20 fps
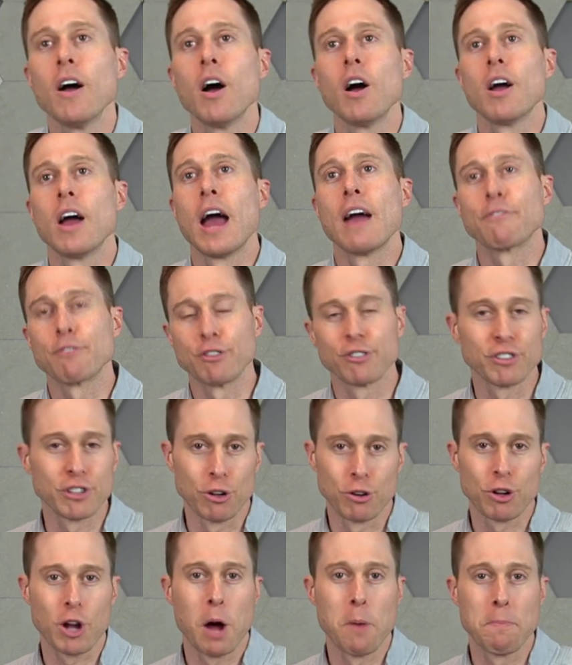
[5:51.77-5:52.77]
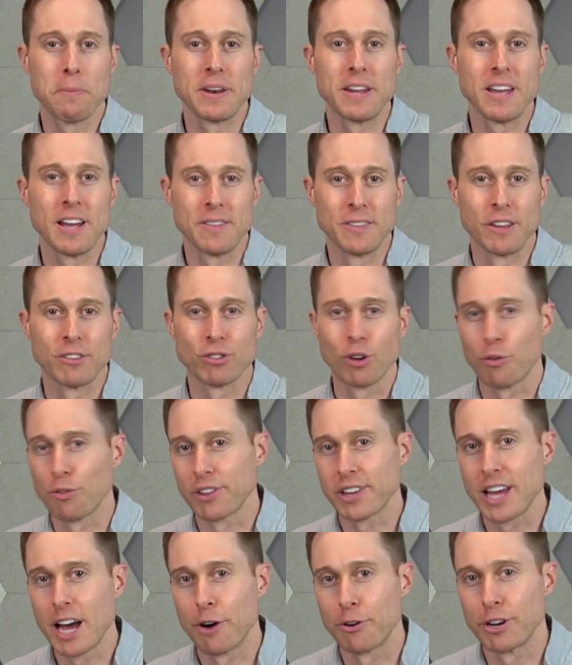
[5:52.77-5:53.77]
every single company in this over the
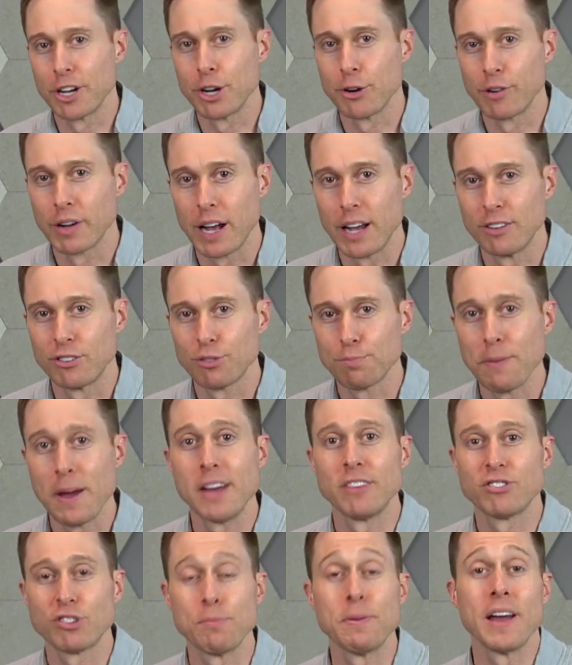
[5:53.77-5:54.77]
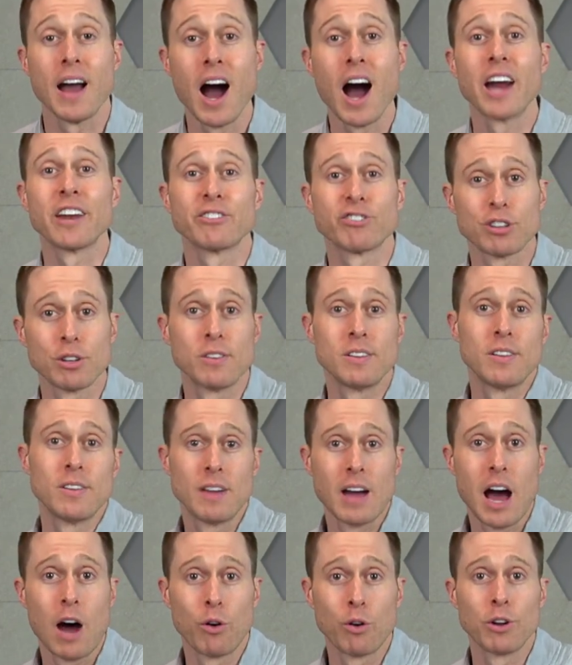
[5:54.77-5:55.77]
counter hearing aid space to be honest at
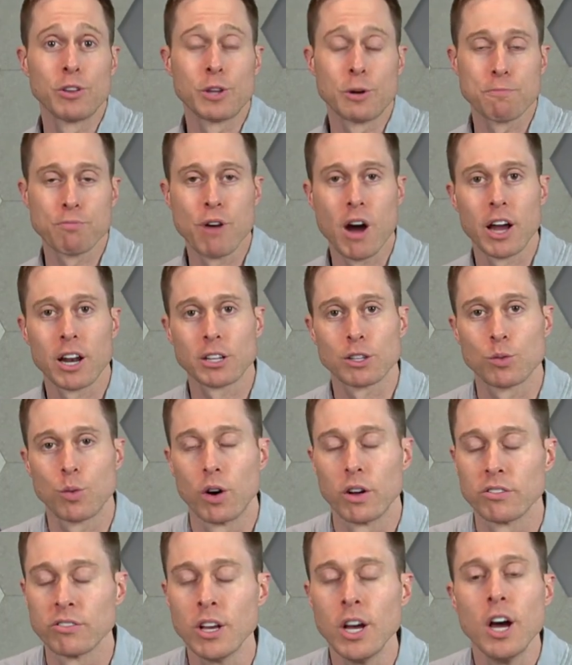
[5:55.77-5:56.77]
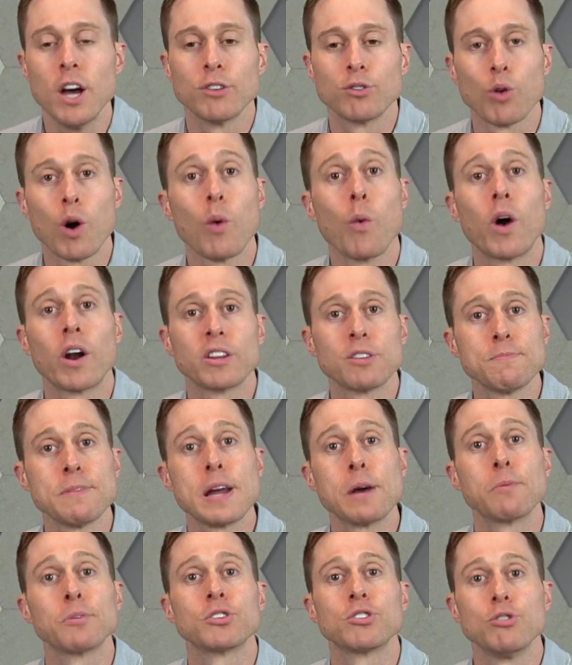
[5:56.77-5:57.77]
how good their product was so i wanted to be
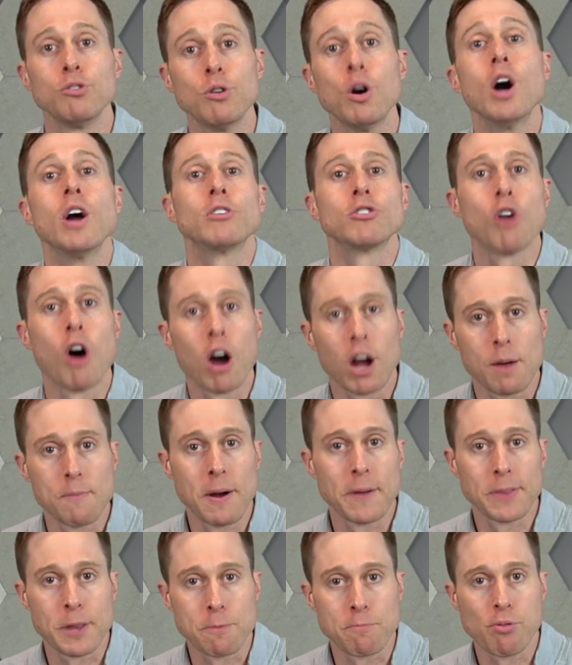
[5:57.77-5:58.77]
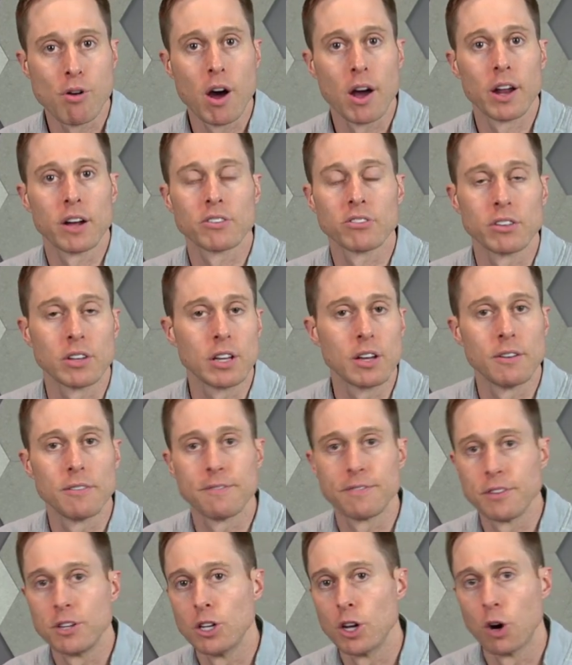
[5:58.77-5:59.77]
able to talk about their products and give
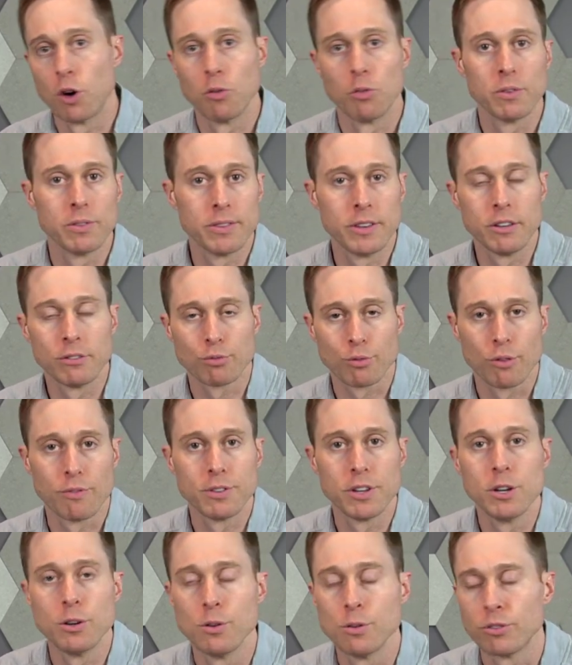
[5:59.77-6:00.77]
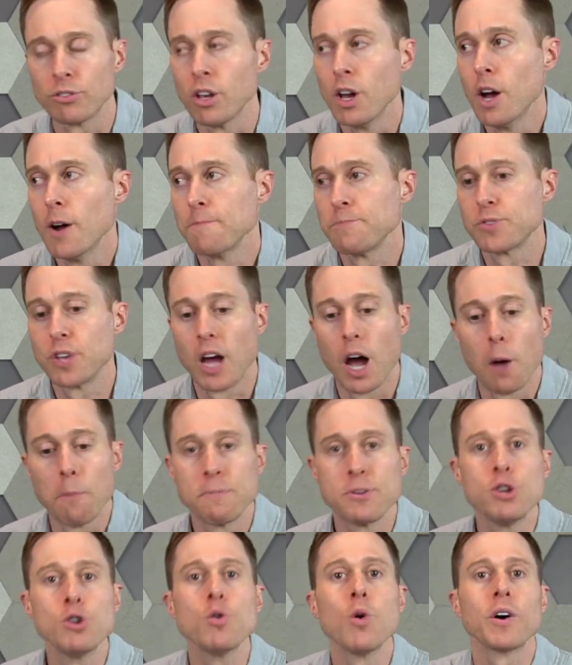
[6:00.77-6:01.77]
you know these reviews to help
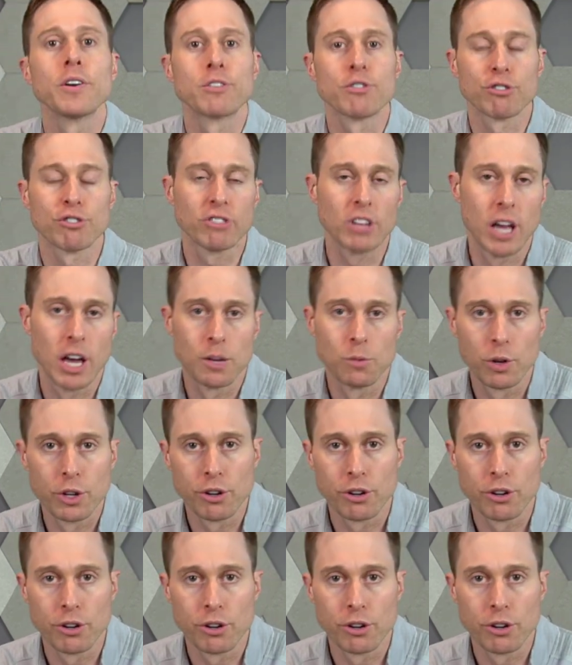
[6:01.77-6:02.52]
you understand what you're